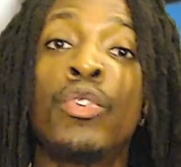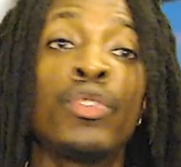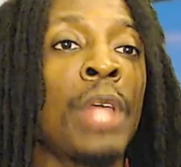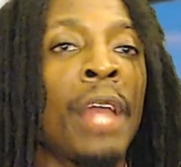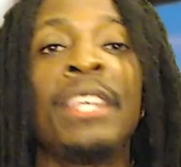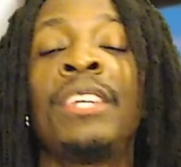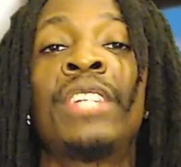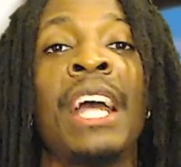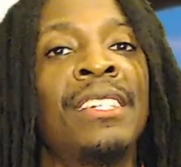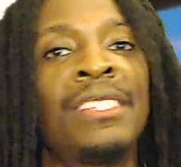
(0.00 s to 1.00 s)
So I think he's
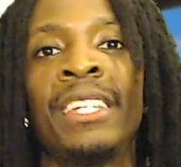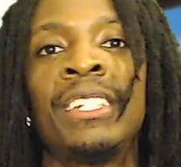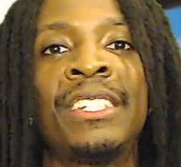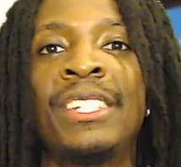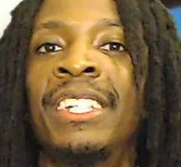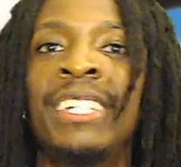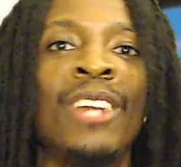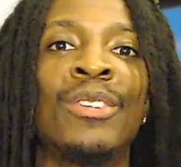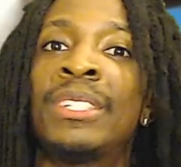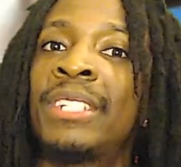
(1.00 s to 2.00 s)
kind of sticking it to
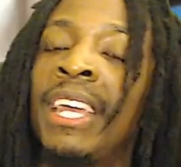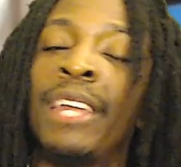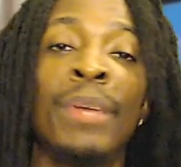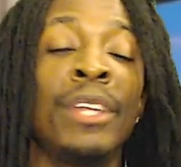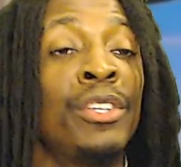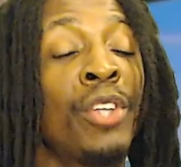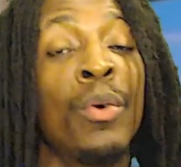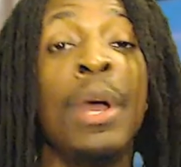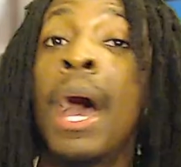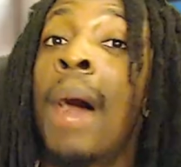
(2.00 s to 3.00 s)
Canelo and saying, man, you
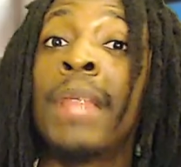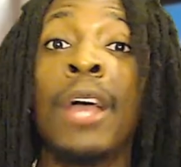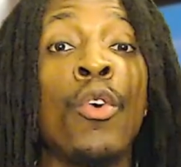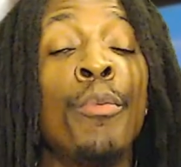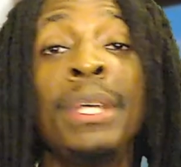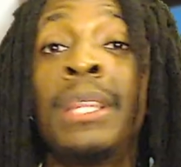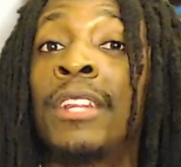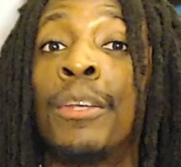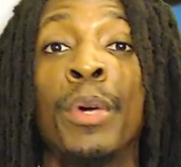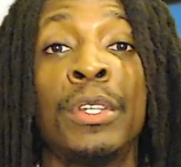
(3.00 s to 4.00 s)
know, I'm not gonna be like
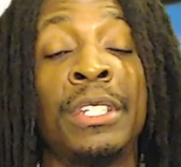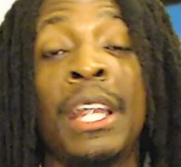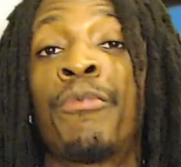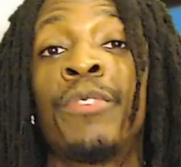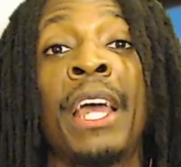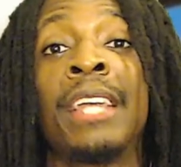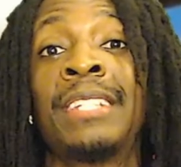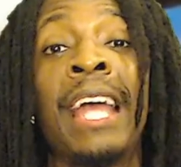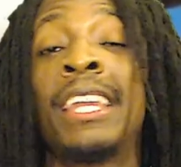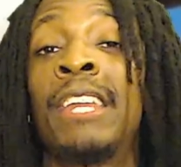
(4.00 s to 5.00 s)
the person that I feel like is
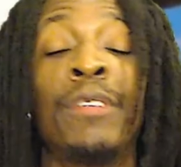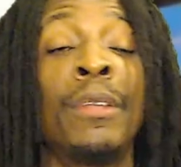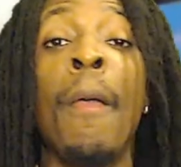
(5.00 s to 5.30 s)
not giving